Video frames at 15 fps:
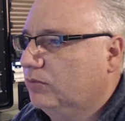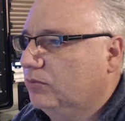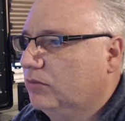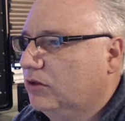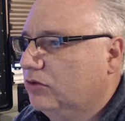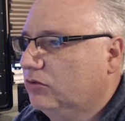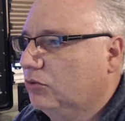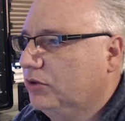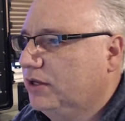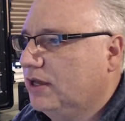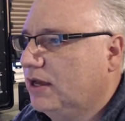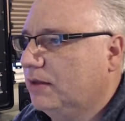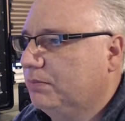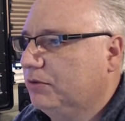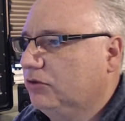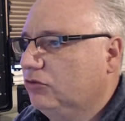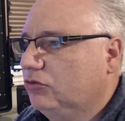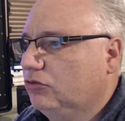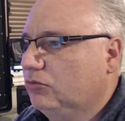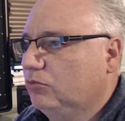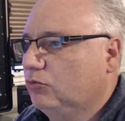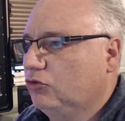This only
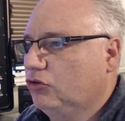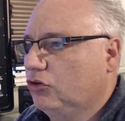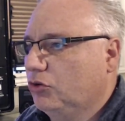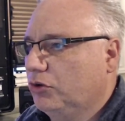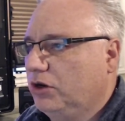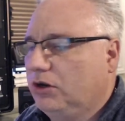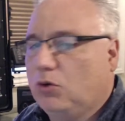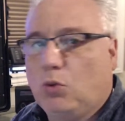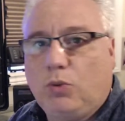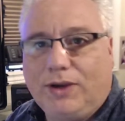happens during